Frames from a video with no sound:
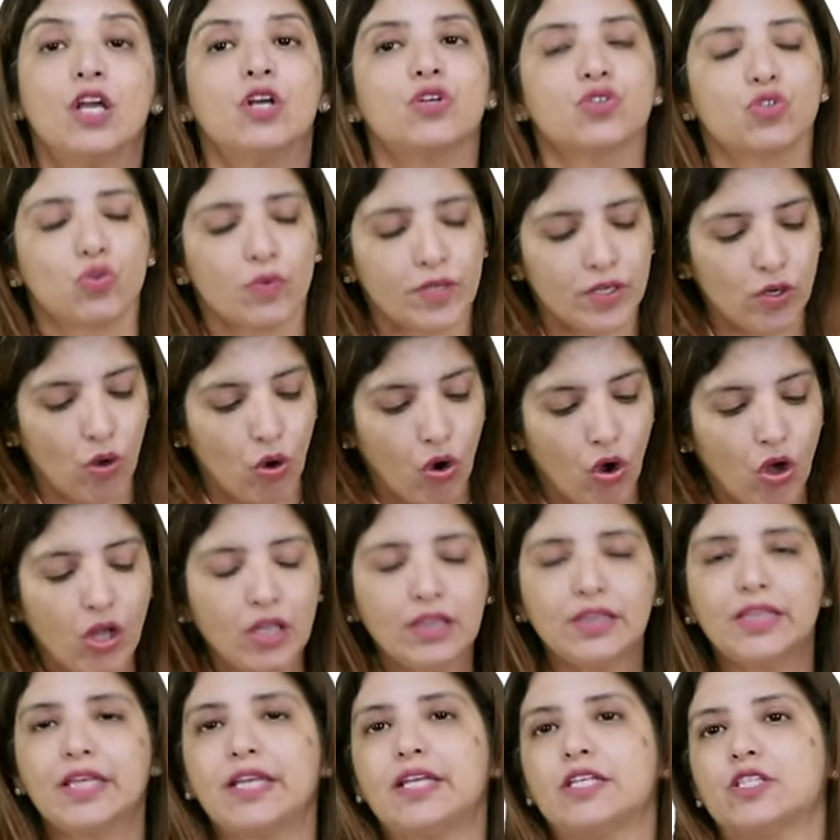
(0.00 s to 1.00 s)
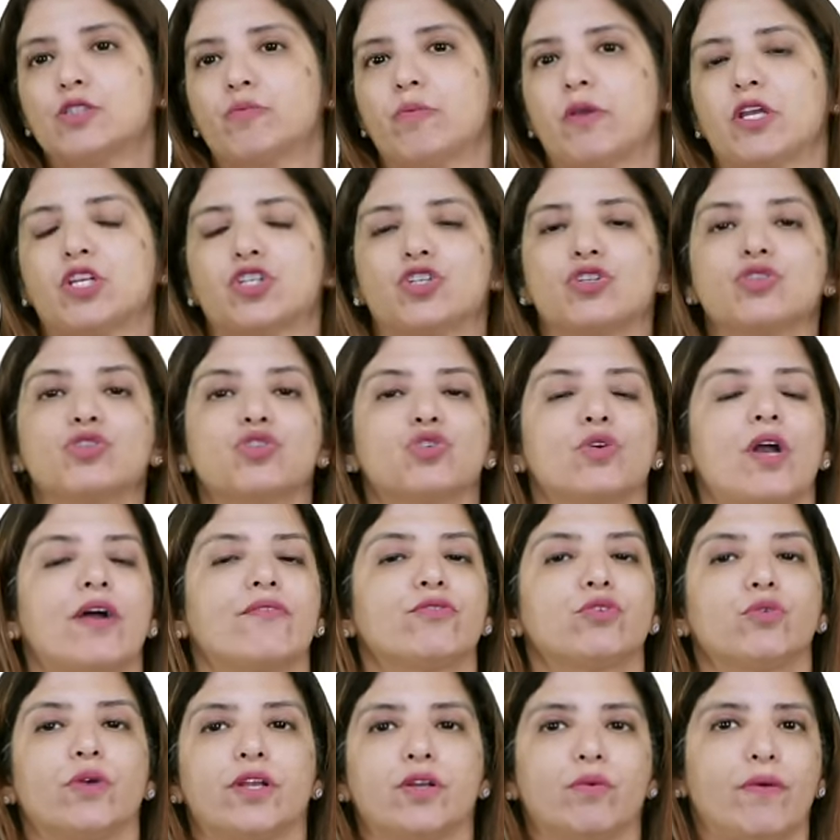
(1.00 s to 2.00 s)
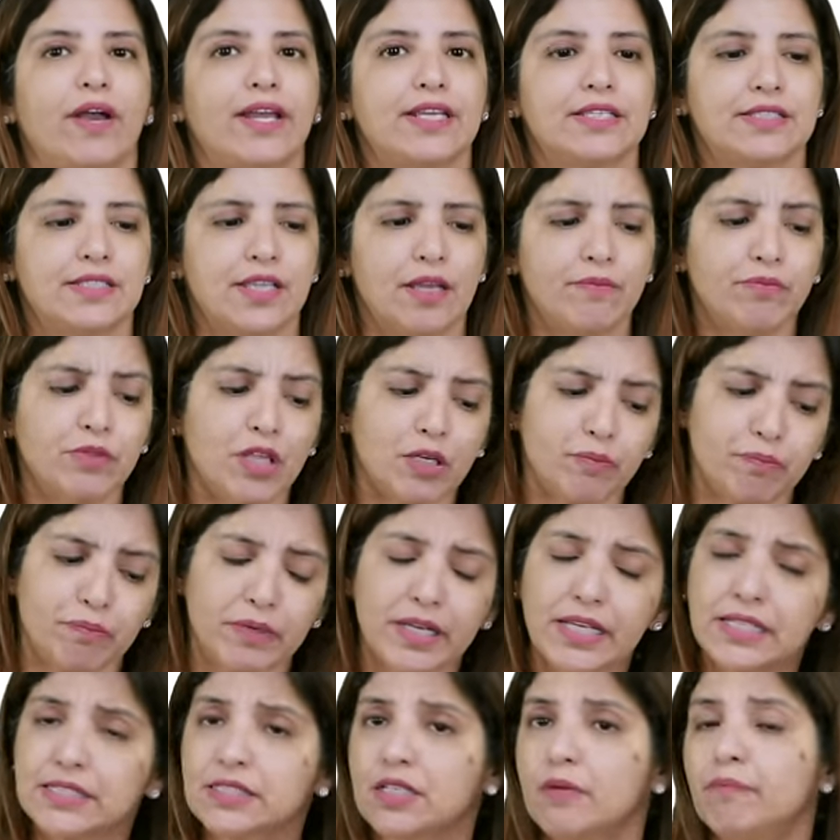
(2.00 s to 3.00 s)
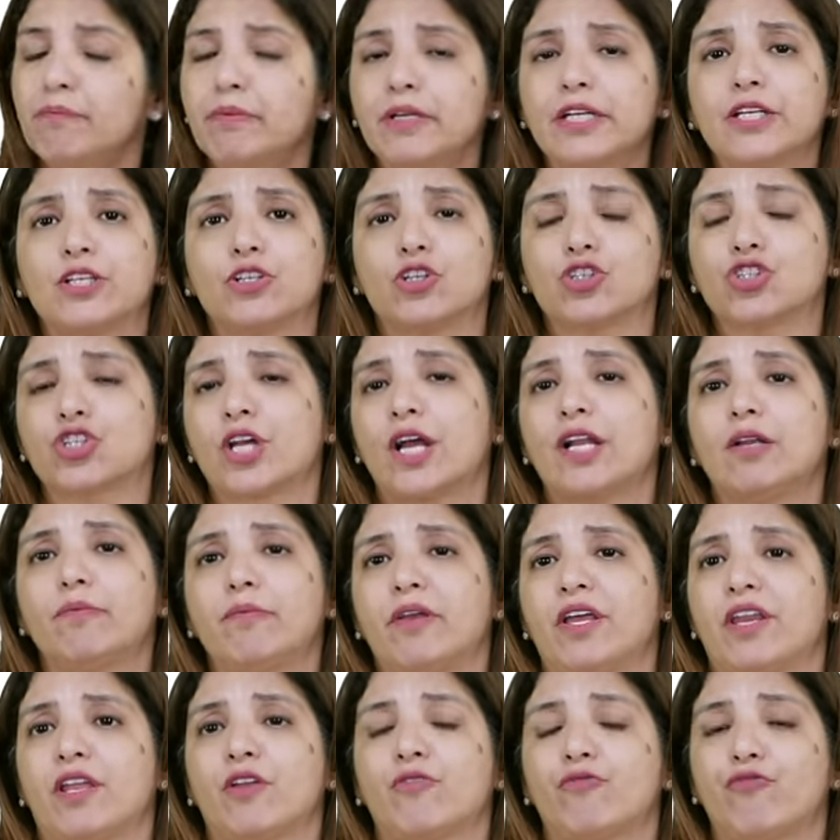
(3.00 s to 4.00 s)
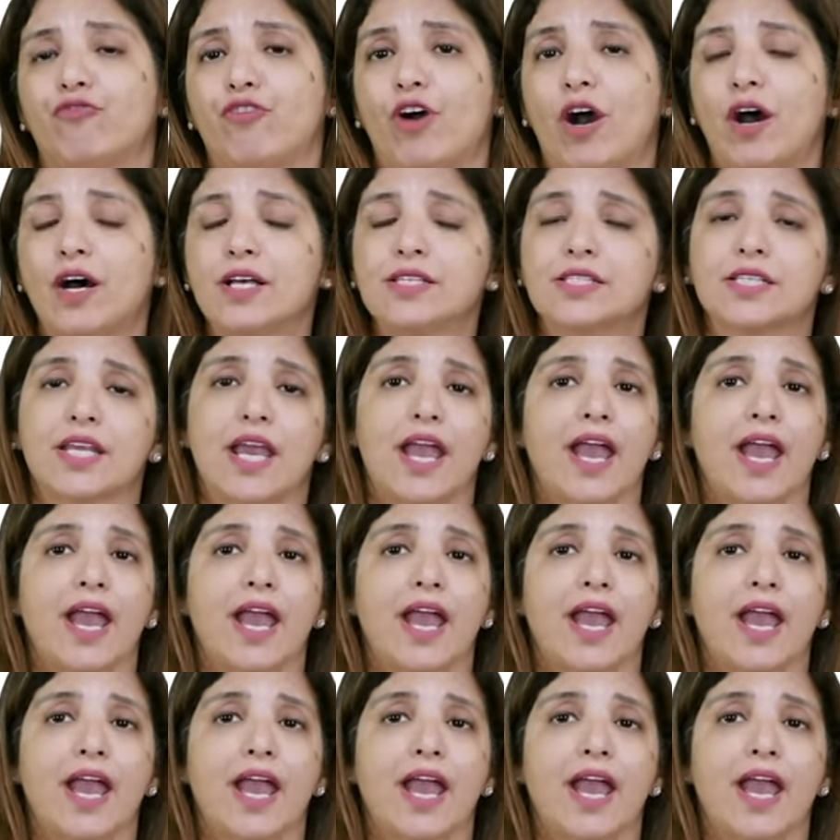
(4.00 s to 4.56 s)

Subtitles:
So in all these patients, you have to advise them that please complete your childbearing fast,